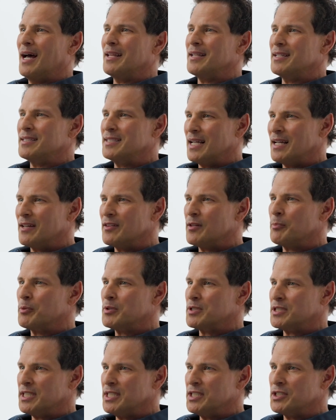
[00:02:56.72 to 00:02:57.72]
On the day of the
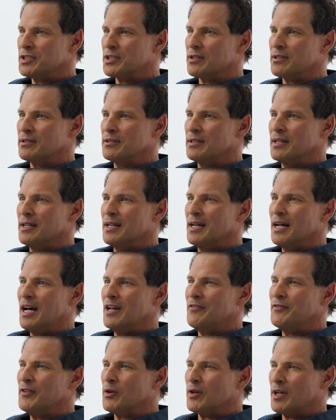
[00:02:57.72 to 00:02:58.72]
procedure,
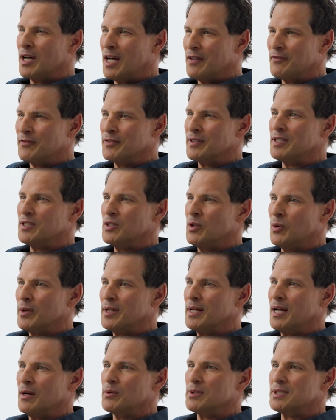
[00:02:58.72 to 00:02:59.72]
I felt confident
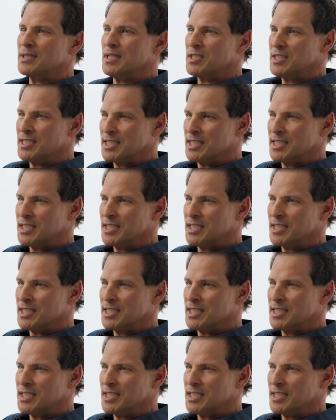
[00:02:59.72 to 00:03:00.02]
knowing I was in